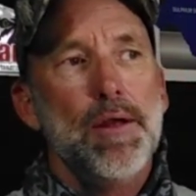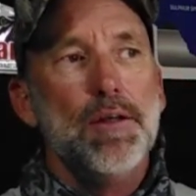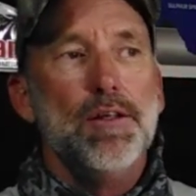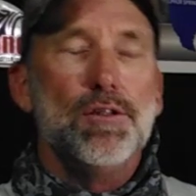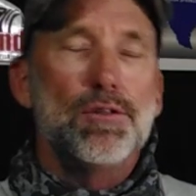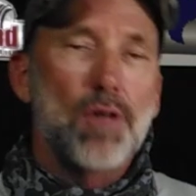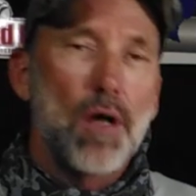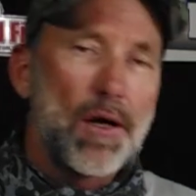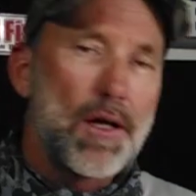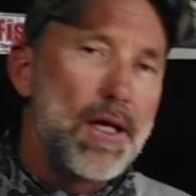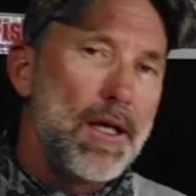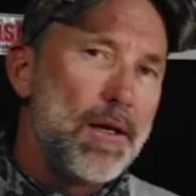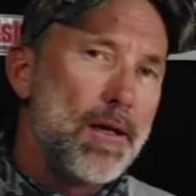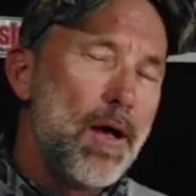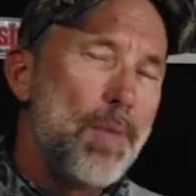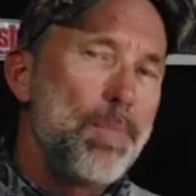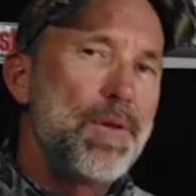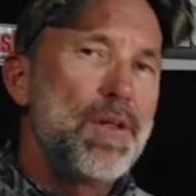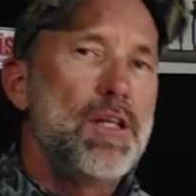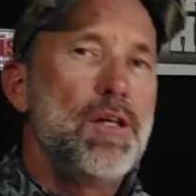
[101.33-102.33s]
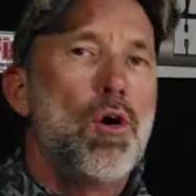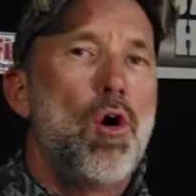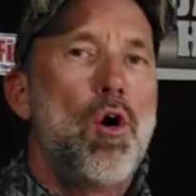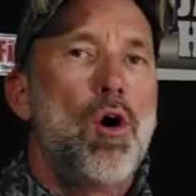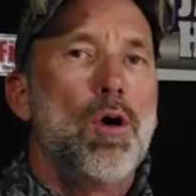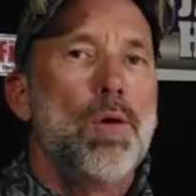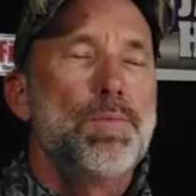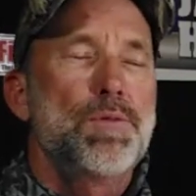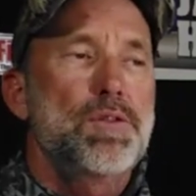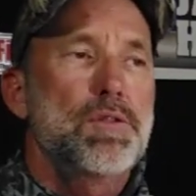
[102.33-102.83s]
You start getting up in the
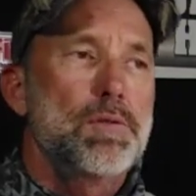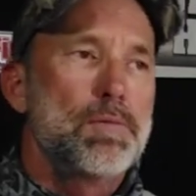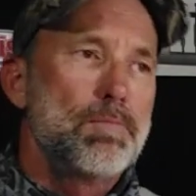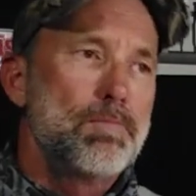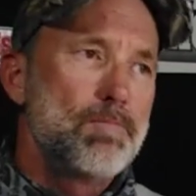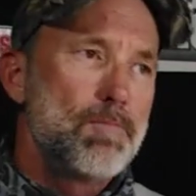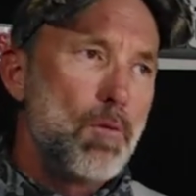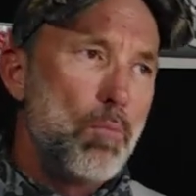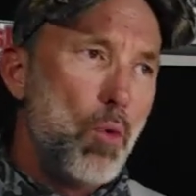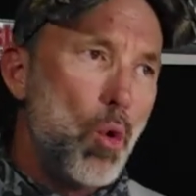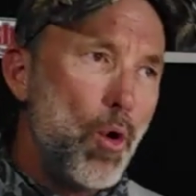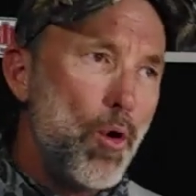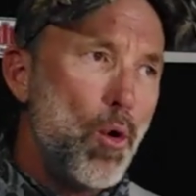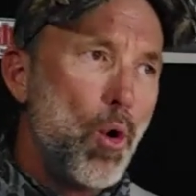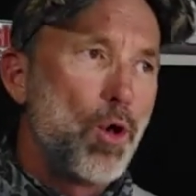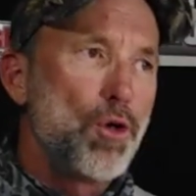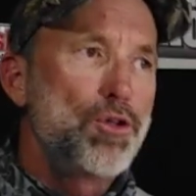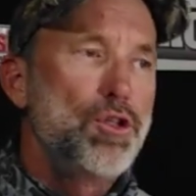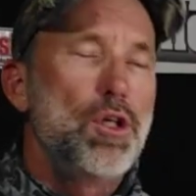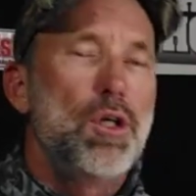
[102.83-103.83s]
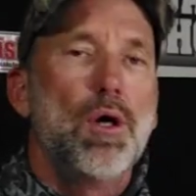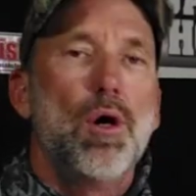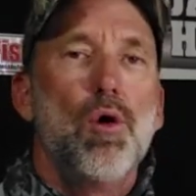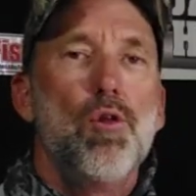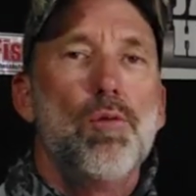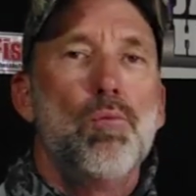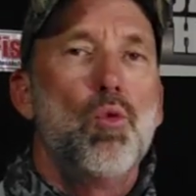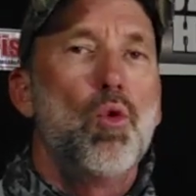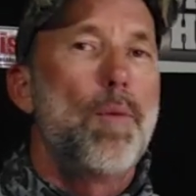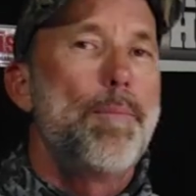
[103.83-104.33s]
arms, the more north you go,
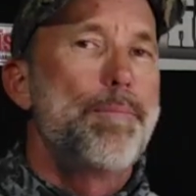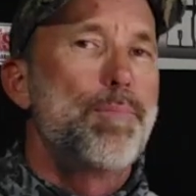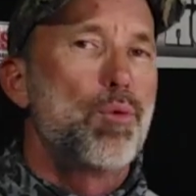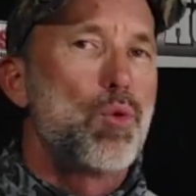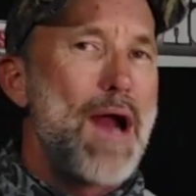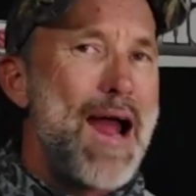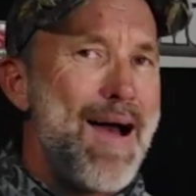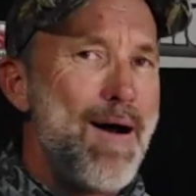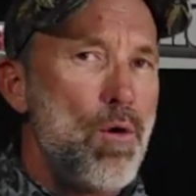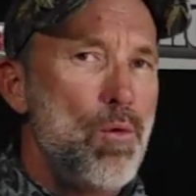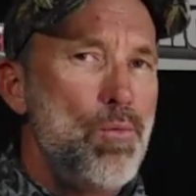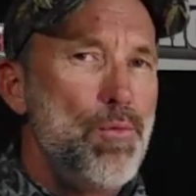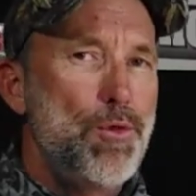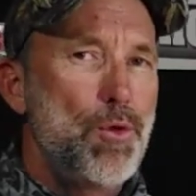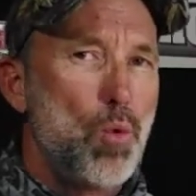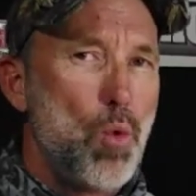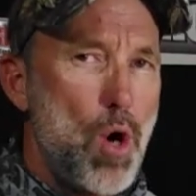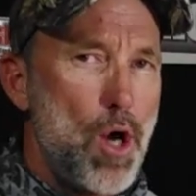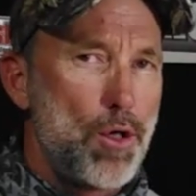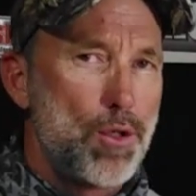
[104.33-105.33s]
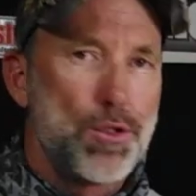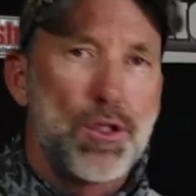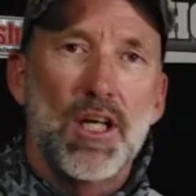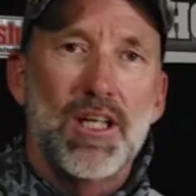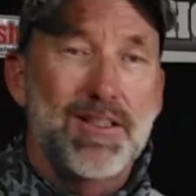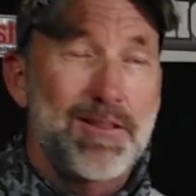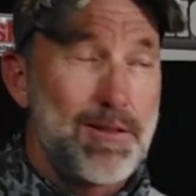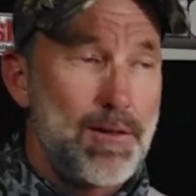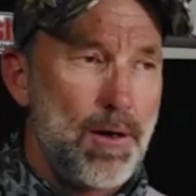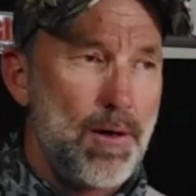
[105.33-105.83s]
the more brown the water
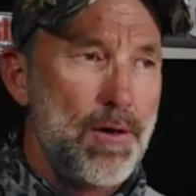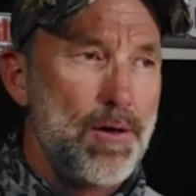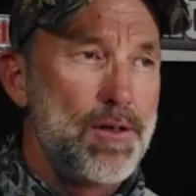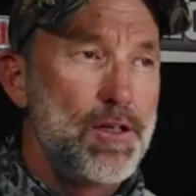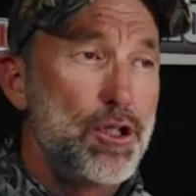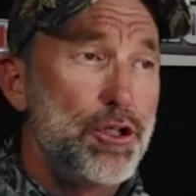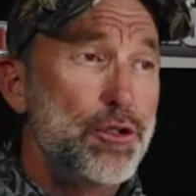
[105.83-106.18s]
does turn.